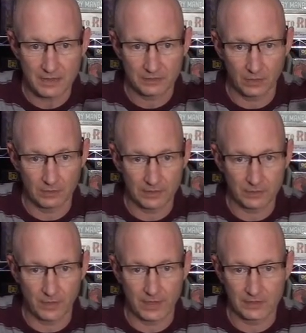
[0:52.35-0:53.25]
So let's go
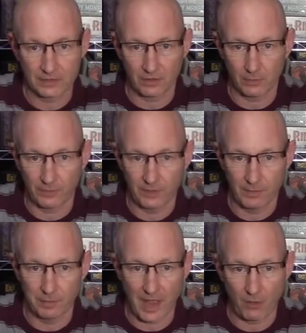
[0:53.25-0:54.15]
ahead and start with the
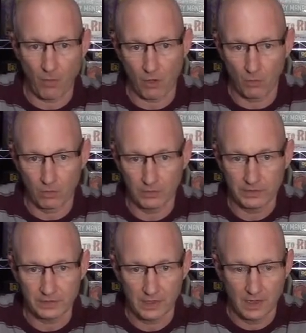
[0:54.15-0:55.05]
Blackwall
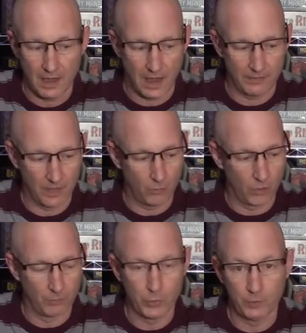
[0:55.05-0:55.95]
Warrens, and then
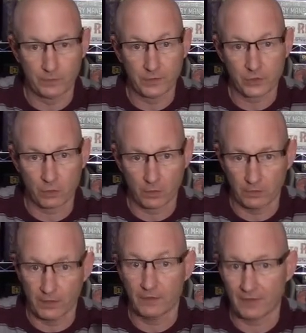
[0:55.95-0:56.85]
we'll move to the Shore
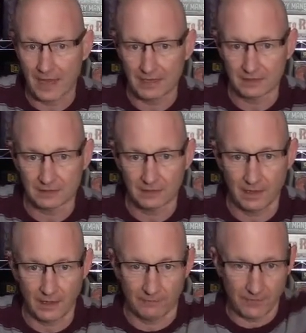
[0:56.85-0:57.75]
of Kanis
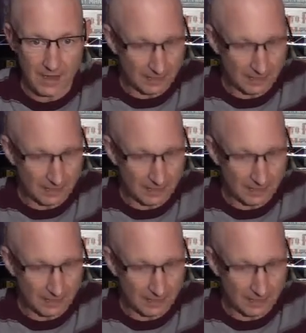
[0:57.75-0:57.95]
after that.